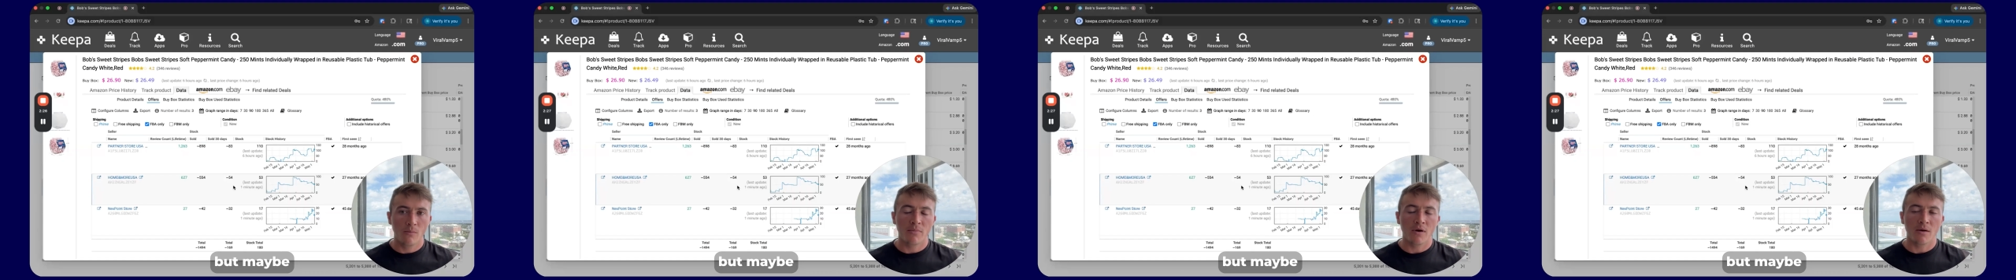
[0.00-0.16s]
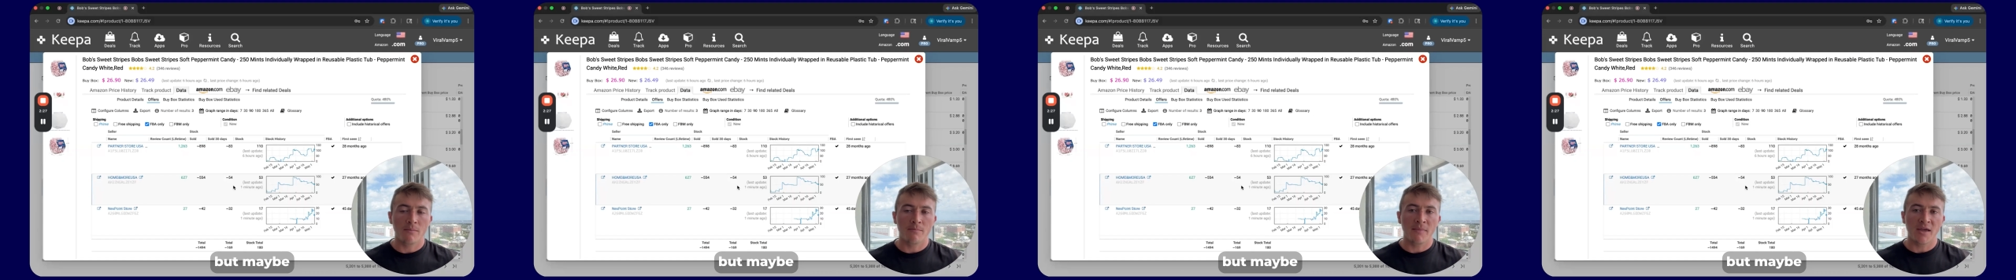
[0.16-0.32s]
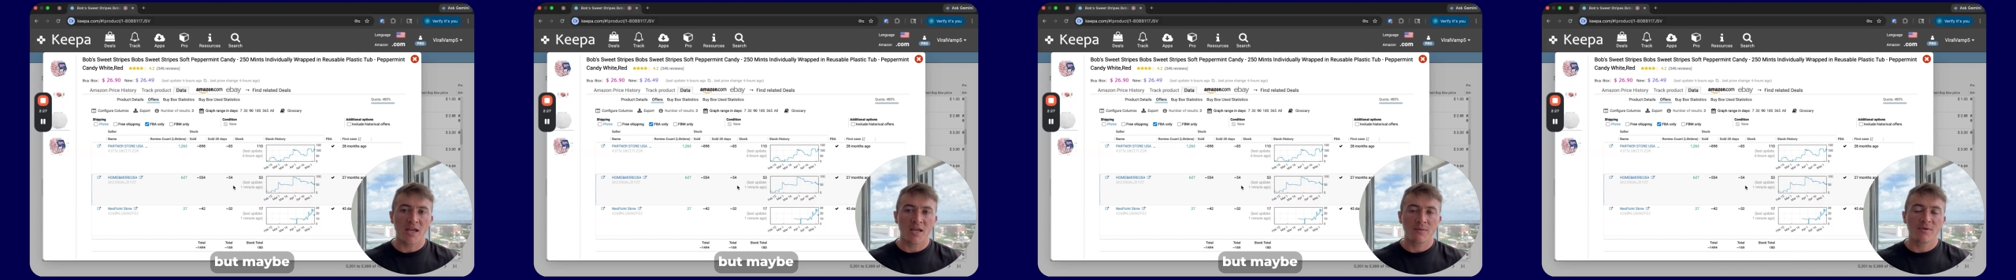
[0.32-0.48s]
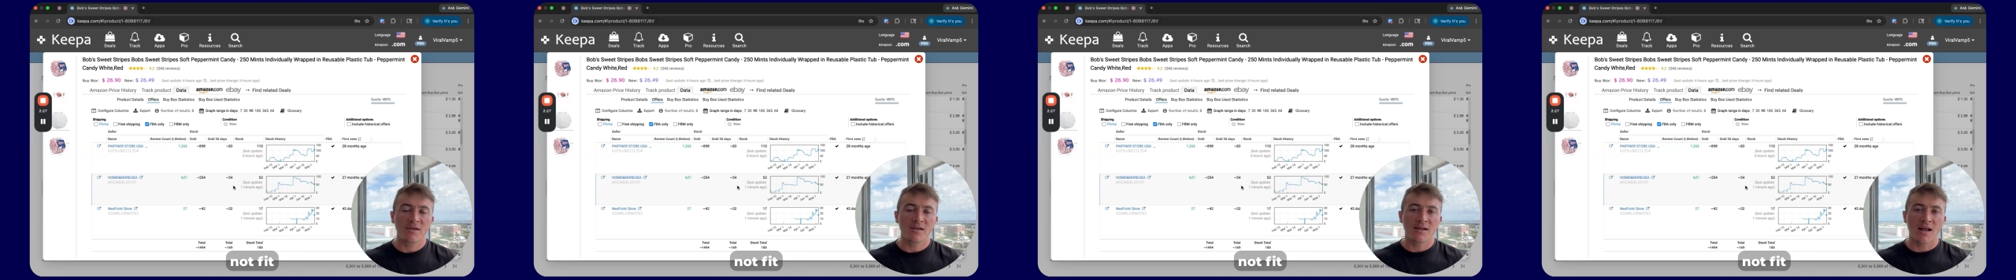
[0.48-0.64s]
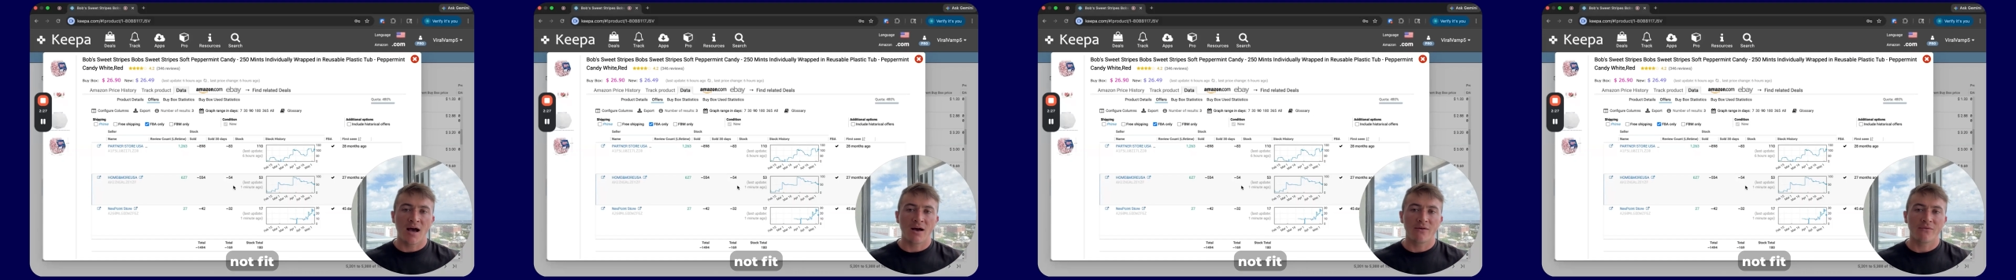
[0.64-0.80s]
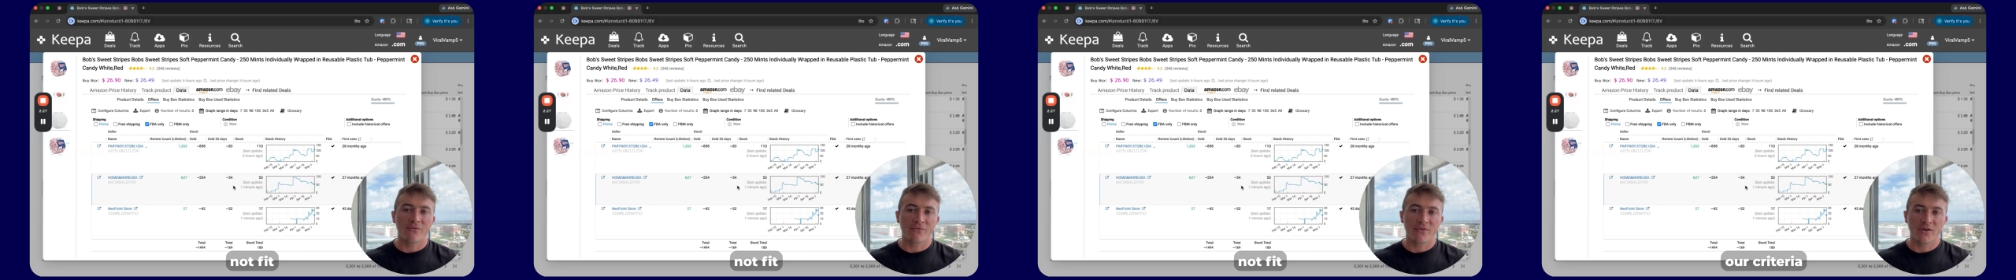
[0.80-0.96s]
but maybe
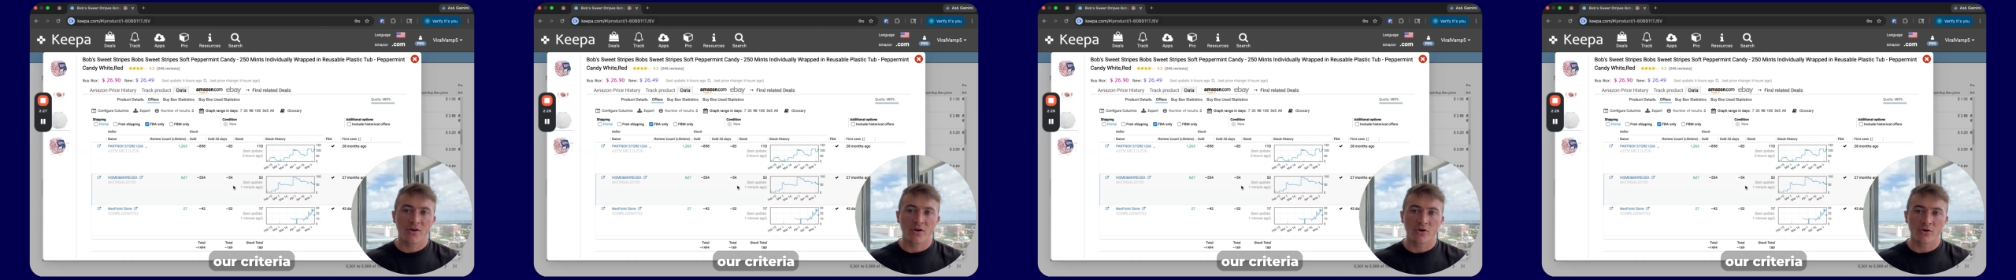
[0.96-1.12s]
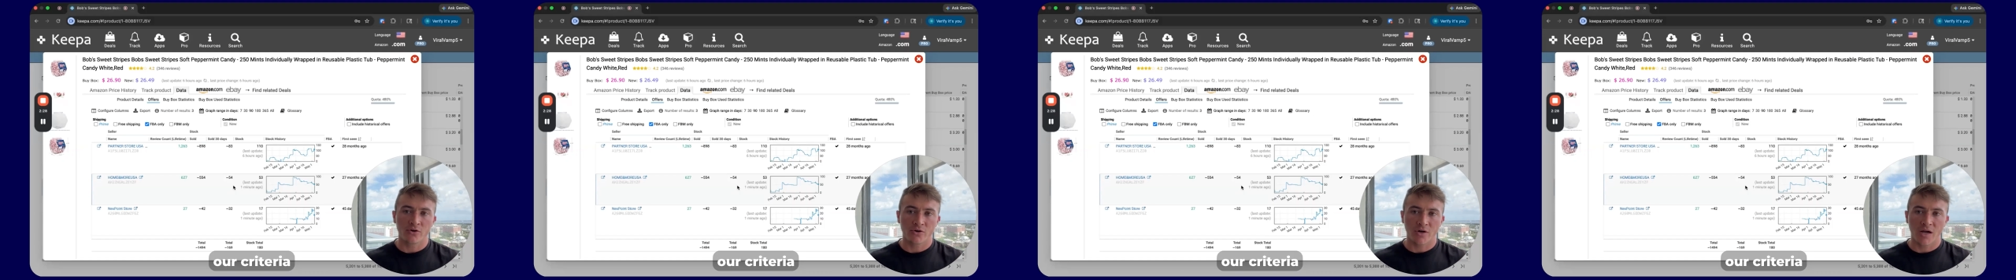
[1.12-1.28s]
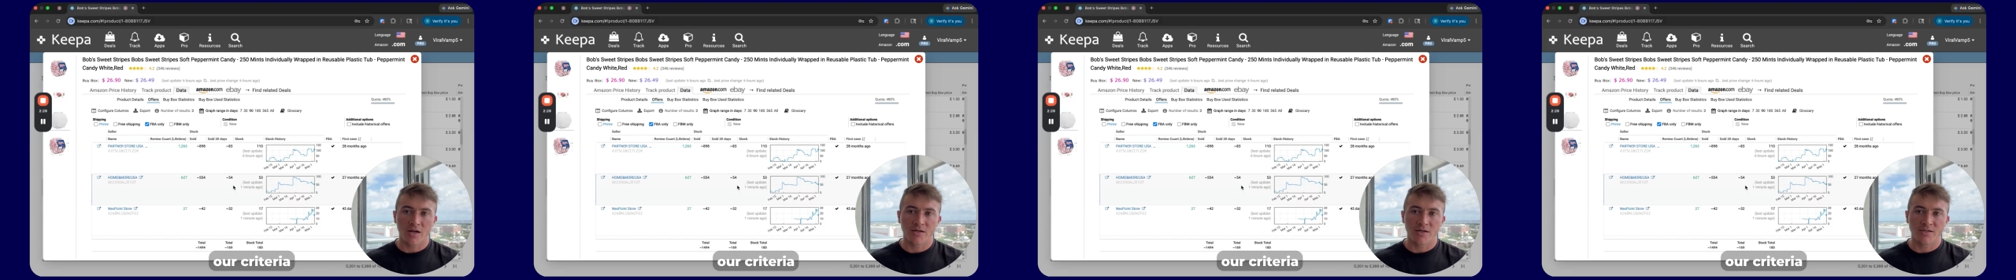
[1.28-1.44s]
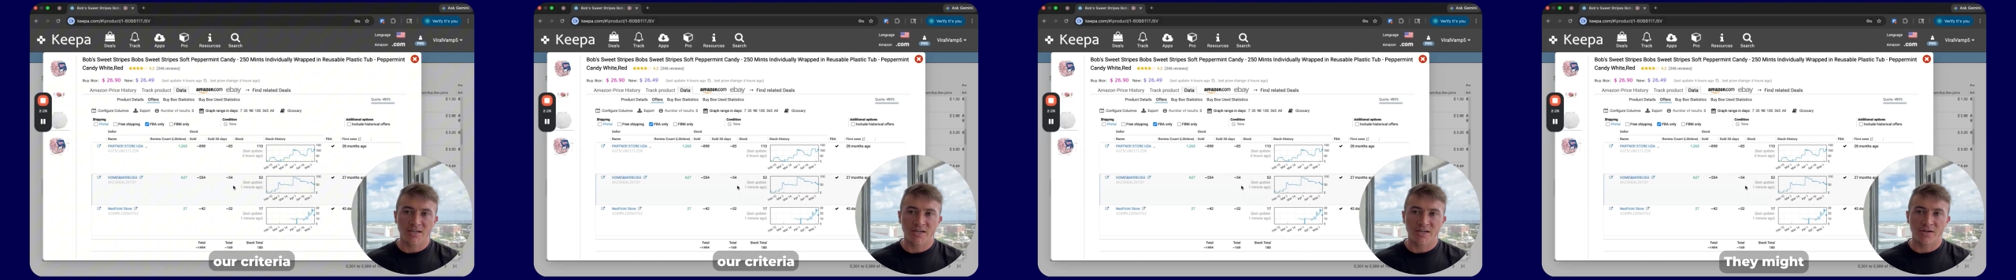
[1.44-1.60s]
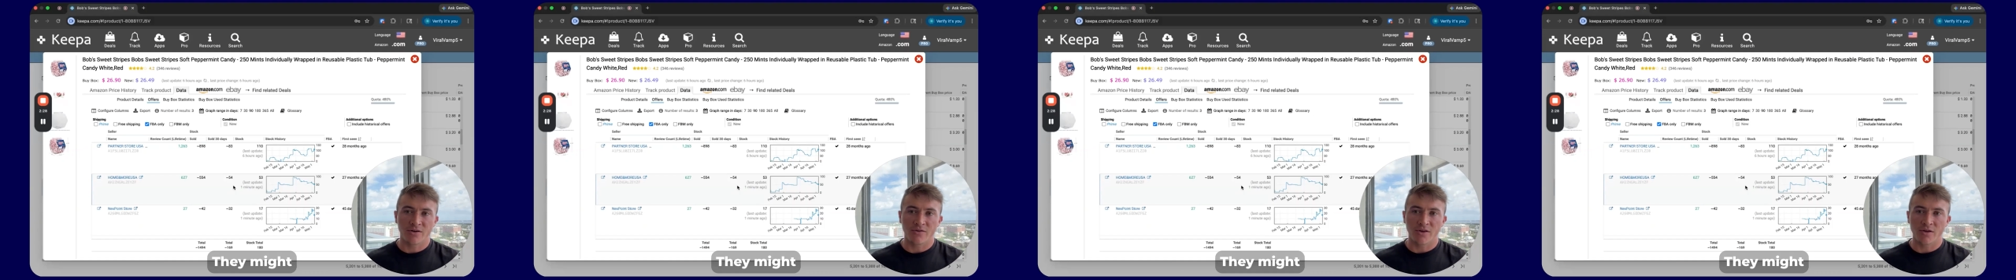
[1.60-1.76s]
not fit our criteria.